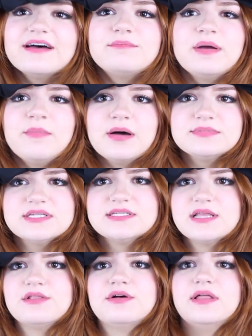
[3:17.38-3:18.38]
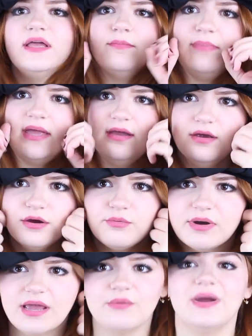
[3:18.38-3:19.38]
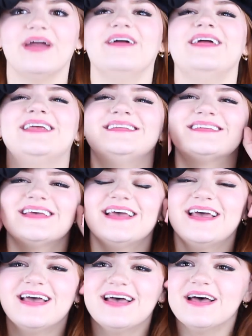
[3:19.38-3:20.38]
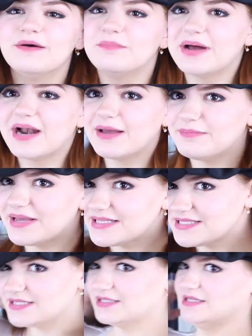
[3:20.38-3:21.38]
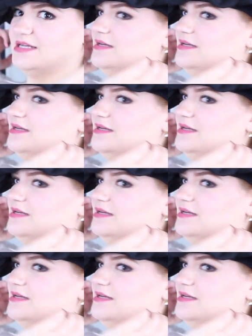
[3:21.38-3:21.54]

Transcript: My mom says I look like a baker when I wear it, but I basically